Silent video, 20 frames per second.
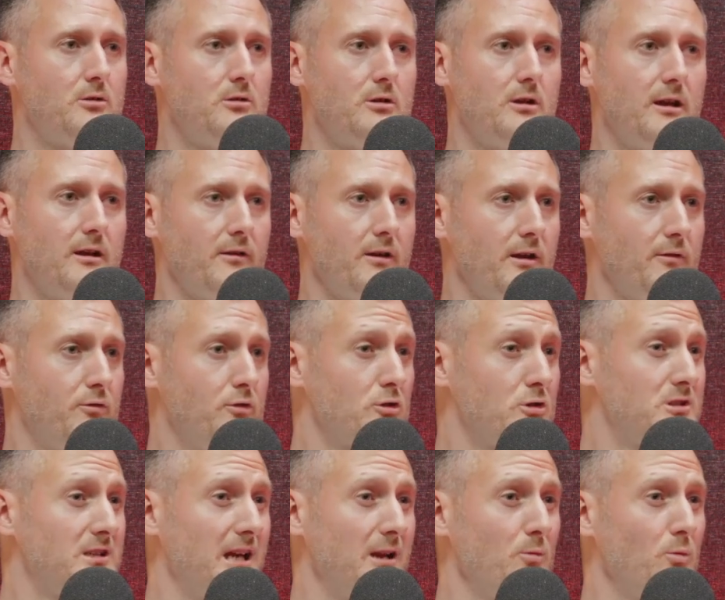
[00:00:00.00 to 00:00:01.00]
if you're
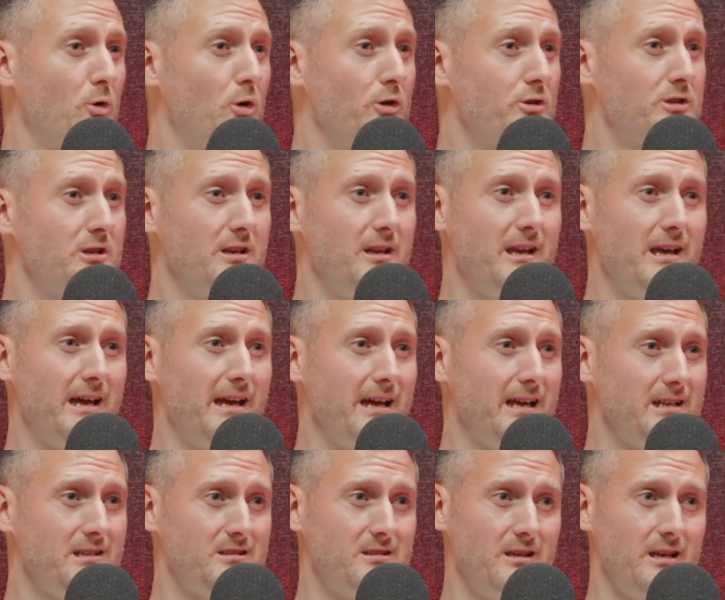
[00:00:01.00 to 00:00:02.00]
sitting watching that,
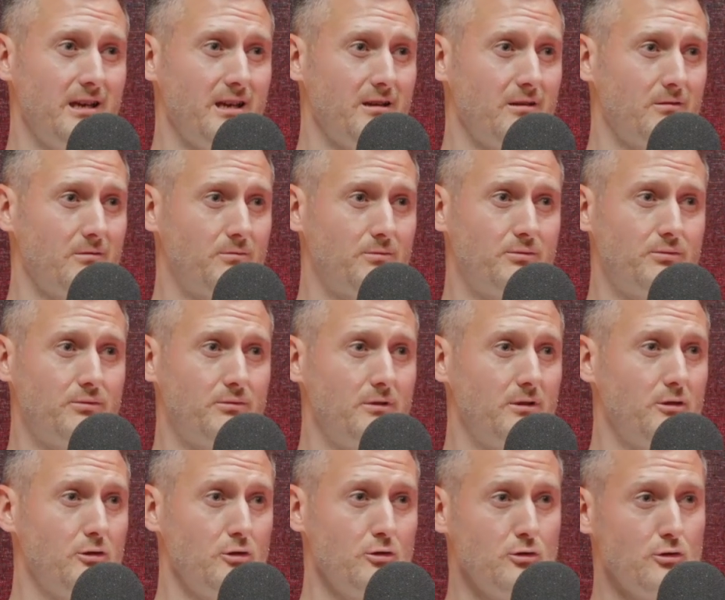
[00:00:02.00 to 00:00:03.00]
it's like,
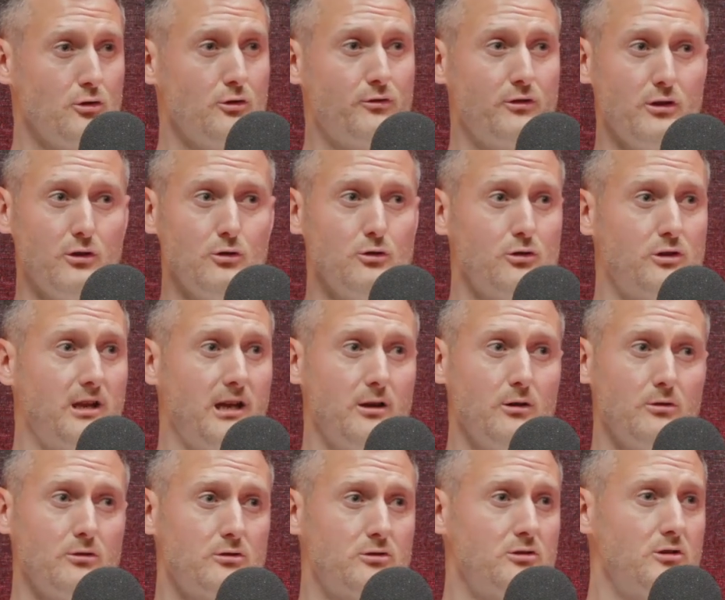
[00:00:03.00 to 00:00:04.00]
you've got your
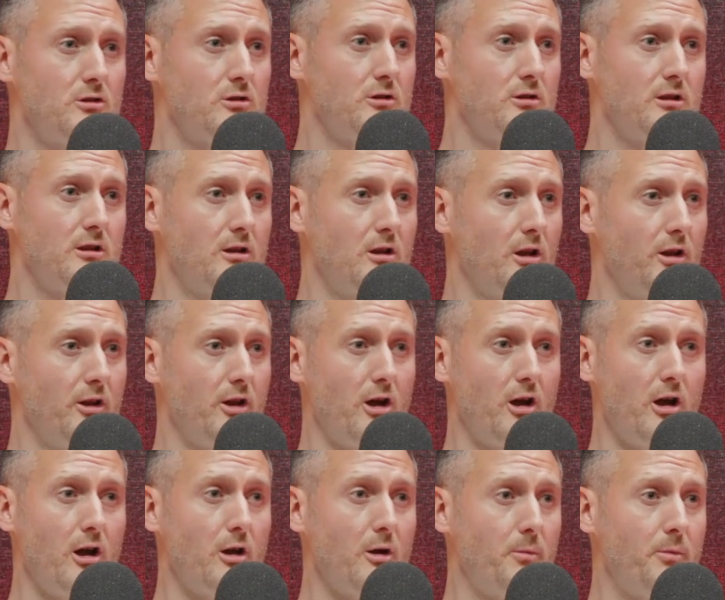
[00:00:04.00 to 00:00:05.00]
doubts, the
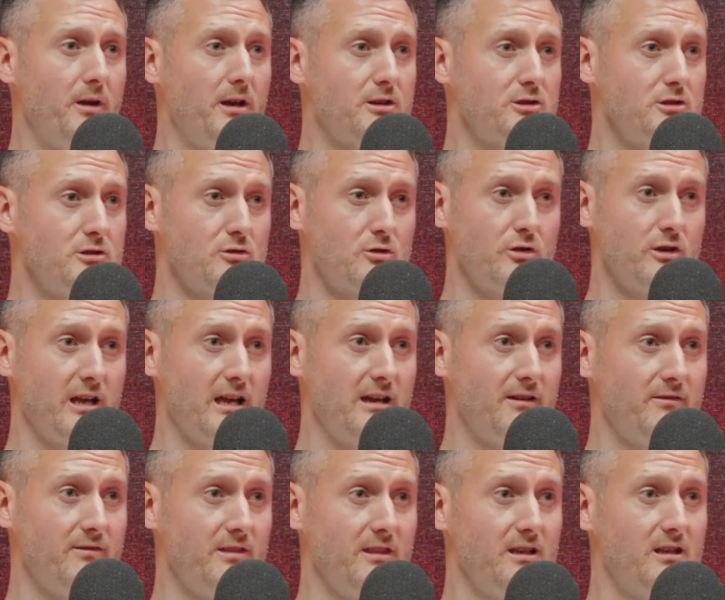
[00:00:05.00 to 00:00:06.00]
other person's going to
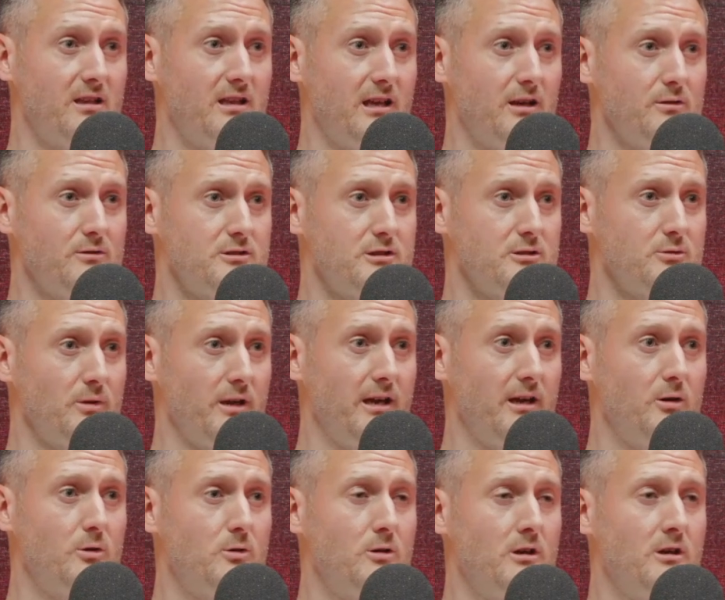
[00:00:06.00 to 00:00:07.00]
have their doubts as
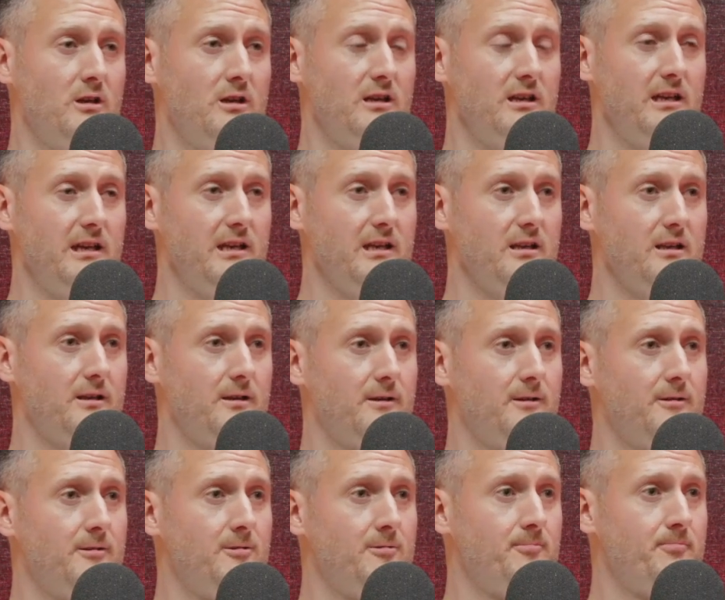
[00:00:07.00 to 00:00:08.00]
well. It can break
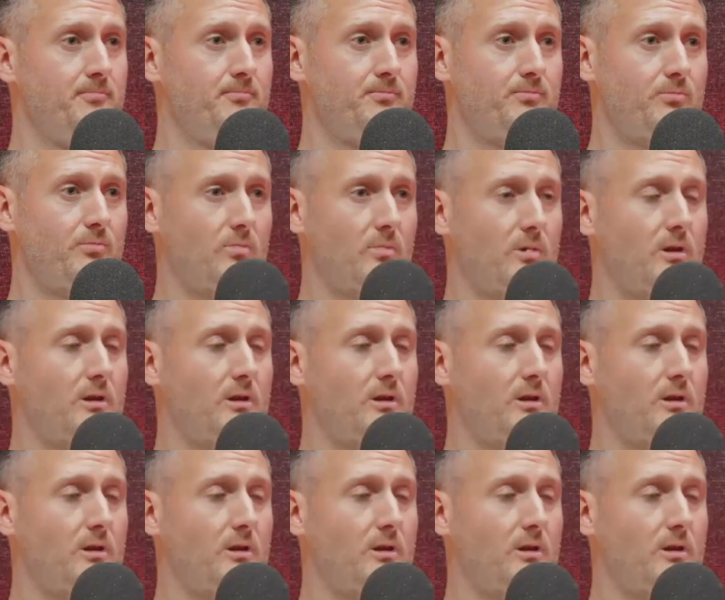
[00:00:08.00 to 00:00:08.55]
marriages, by the